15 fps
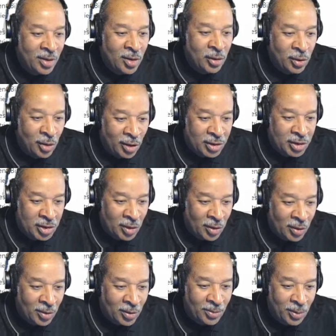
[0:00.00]
nor
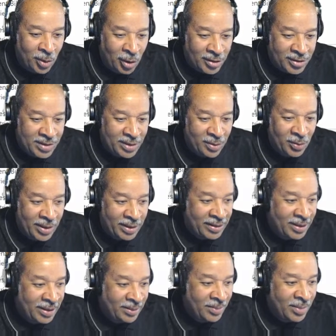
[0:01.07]
show mercy with
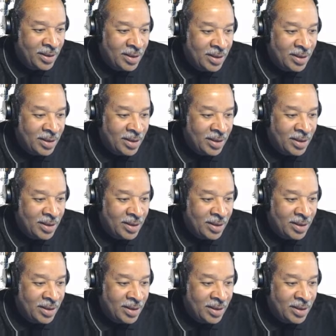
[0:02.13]
them,